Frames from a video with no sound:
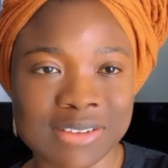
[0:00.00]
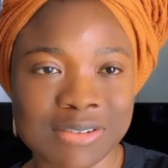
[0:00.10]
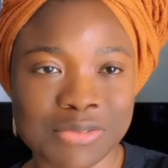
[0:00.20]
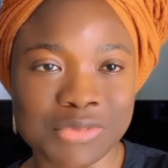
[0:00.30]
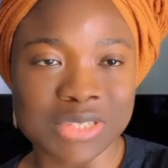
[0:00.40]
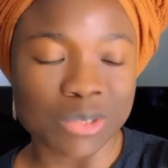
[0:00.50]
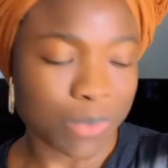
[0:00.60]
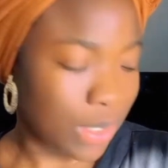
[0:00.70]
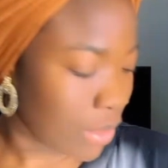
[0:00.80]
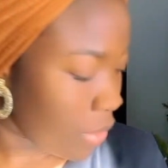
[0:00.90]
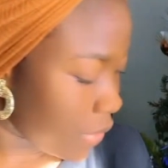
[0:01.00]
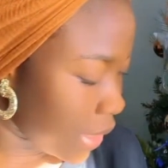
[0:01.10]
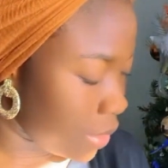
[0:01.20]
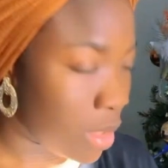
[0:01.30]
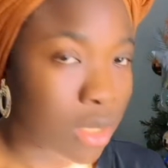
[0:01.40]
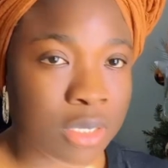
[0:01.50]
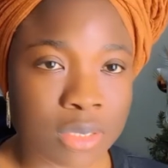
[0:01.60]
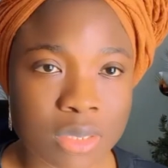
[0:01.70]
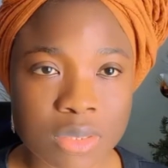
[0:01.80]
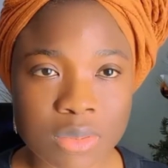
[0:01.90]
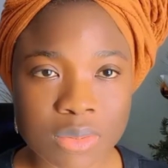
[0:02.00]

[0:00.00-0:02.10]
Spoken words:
office pin. All right, so